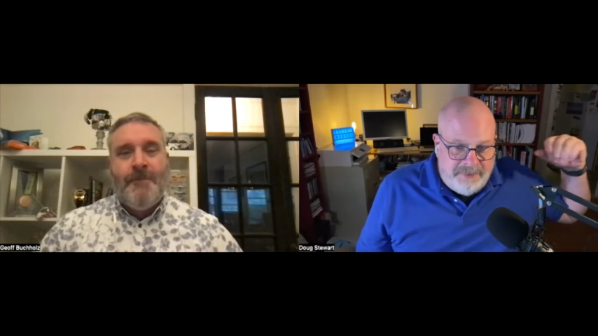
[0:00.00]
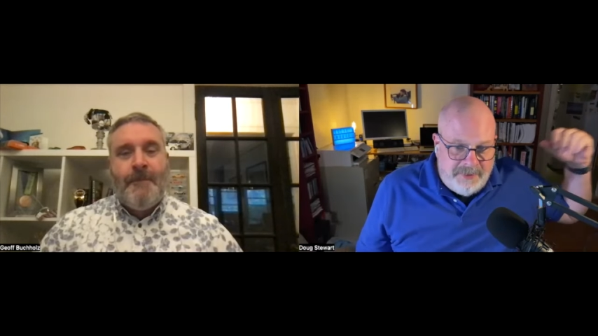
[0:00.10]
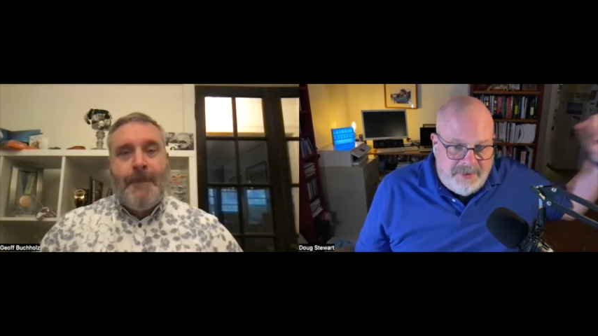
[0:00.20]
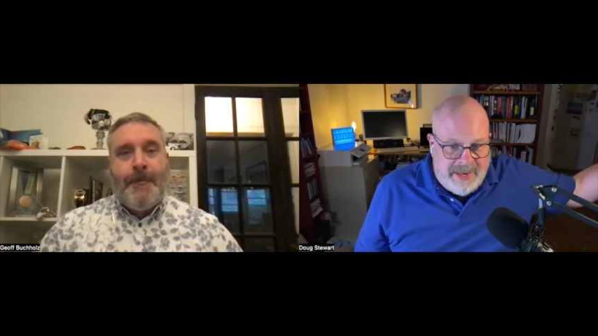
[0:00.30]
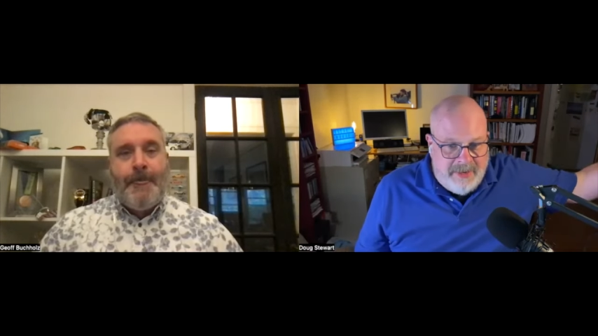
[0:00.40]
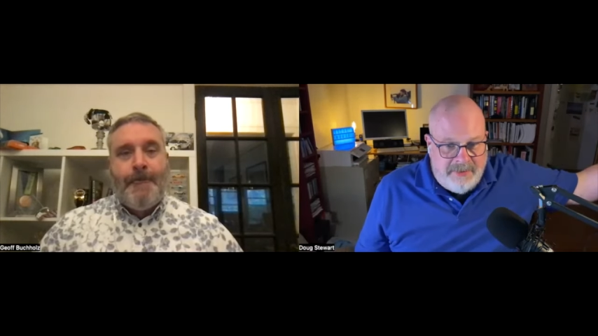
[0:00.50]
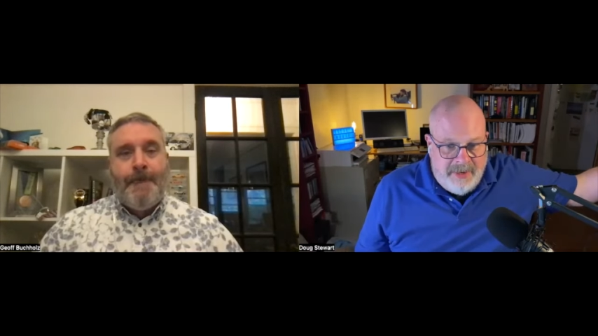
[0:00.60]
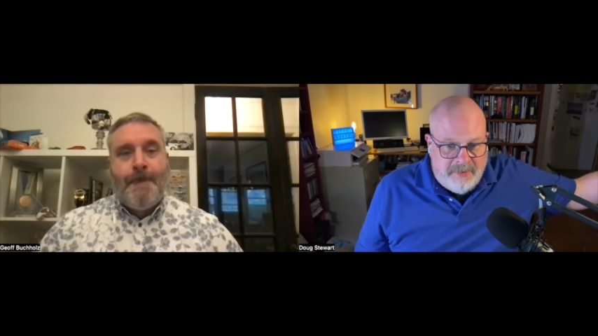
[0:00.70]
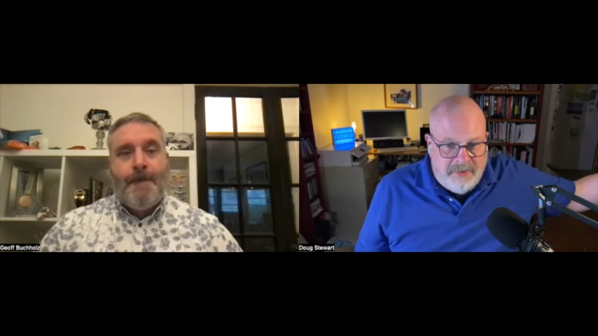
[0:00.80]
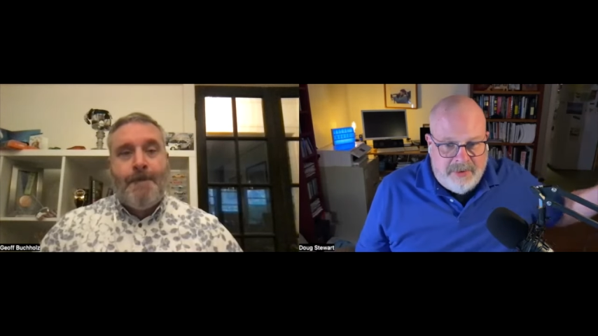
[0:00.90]
Speaker 1: to
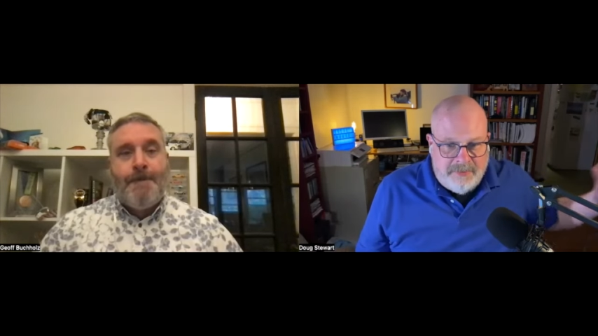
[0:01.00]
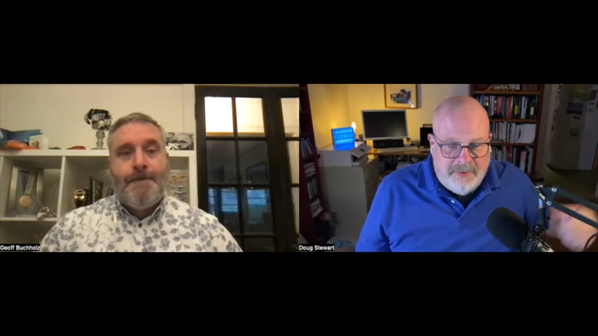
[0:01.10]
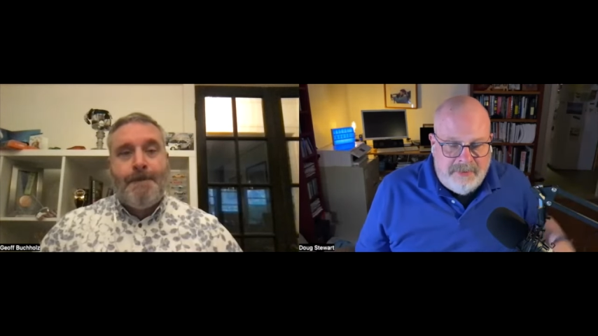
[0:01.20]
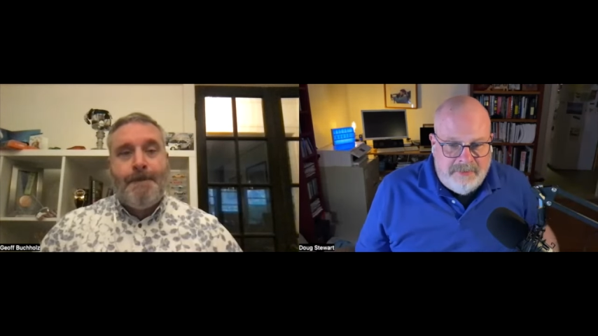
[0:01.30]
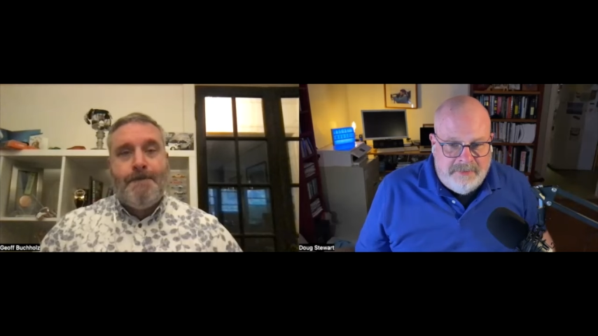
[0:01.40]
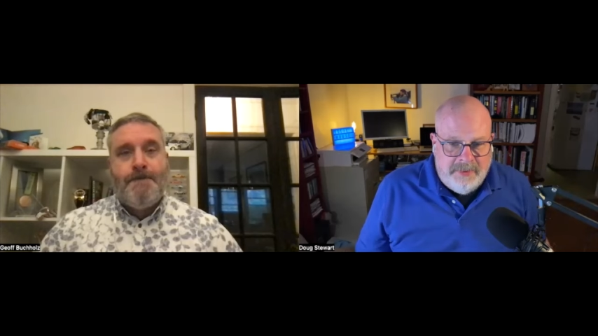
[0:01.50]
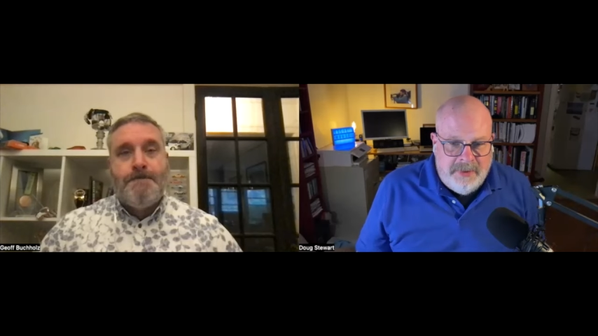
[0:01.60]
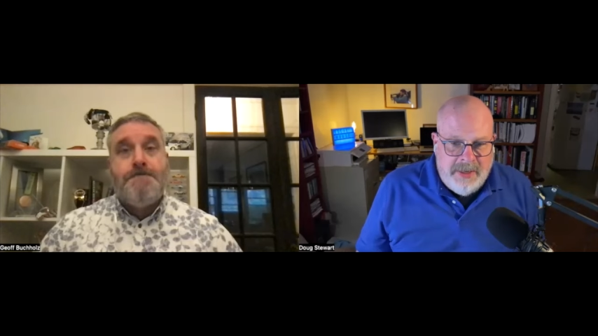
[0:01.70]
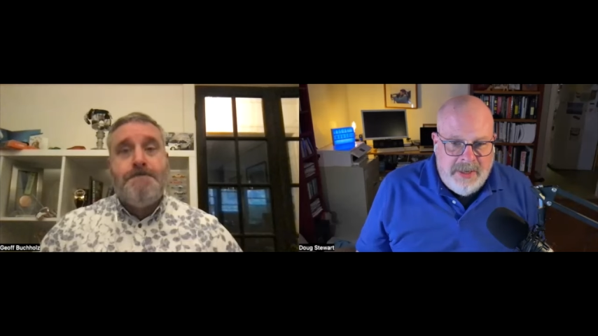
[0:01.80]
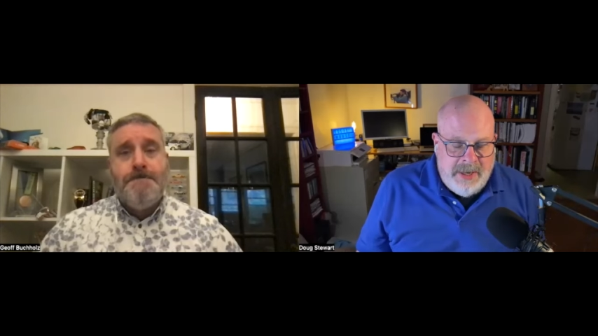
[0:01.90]
downtown Hartford.
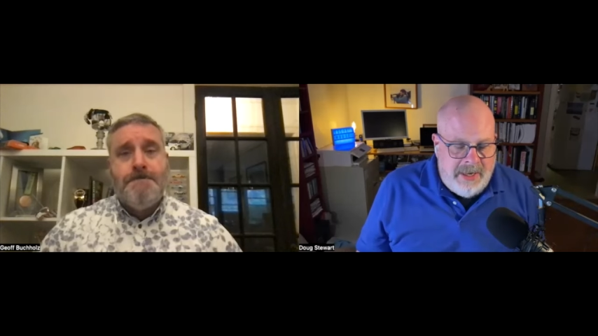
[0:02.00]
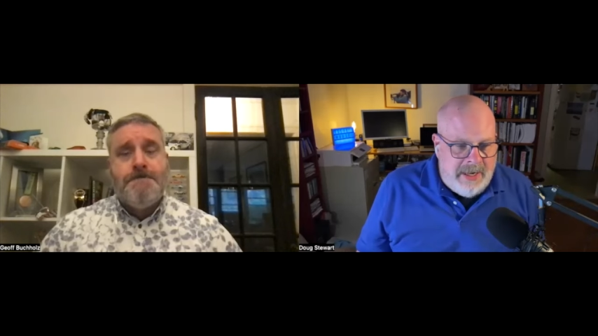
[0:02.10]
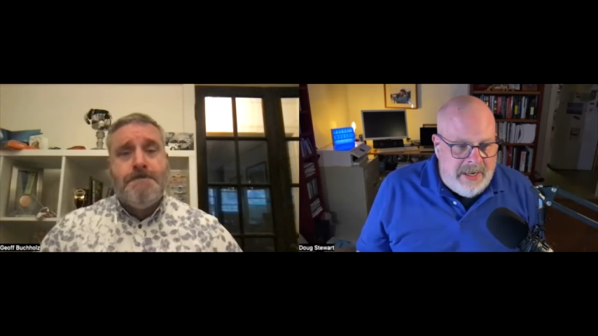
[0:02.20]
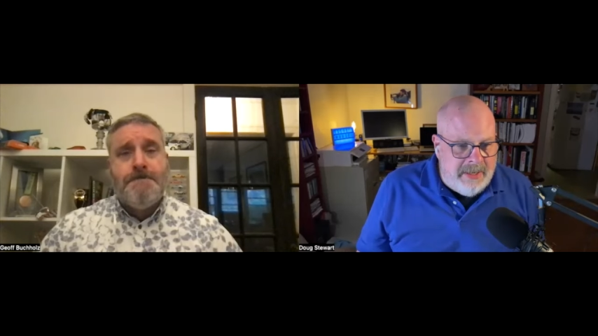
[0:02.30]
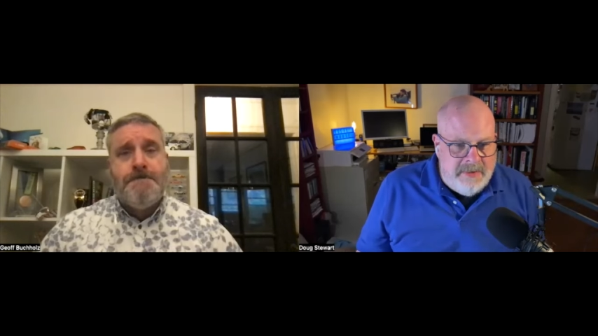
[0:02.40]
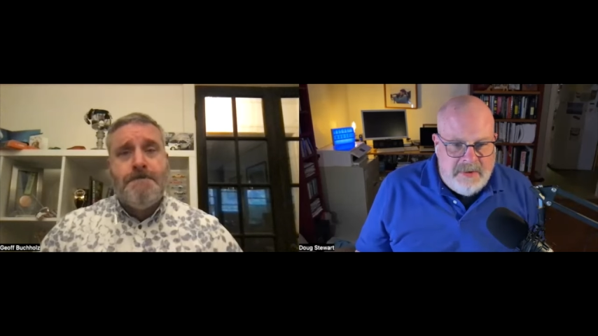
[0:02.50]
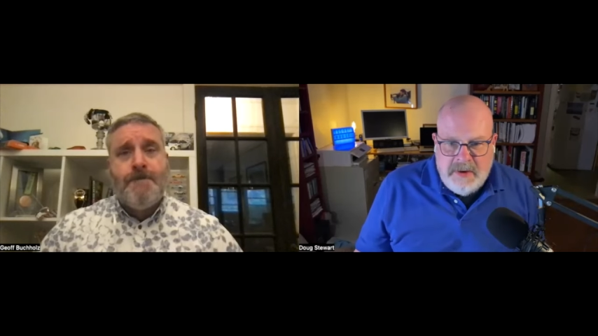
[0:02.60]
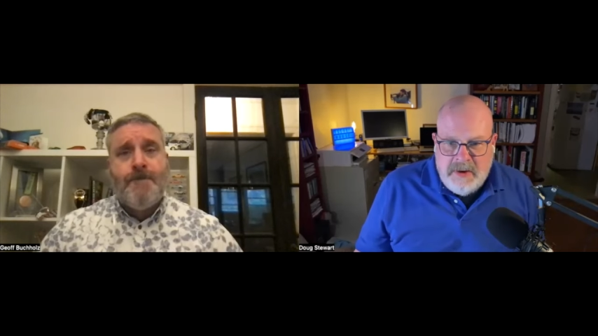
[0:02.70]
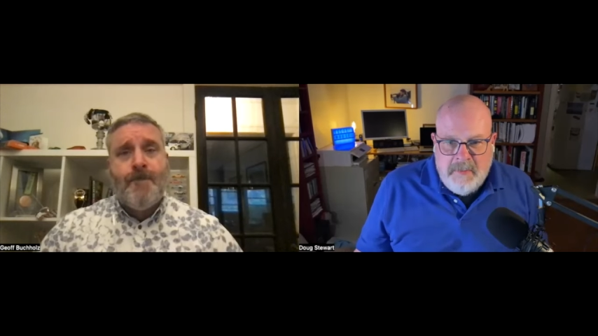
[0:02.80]
Mm-hmm. And,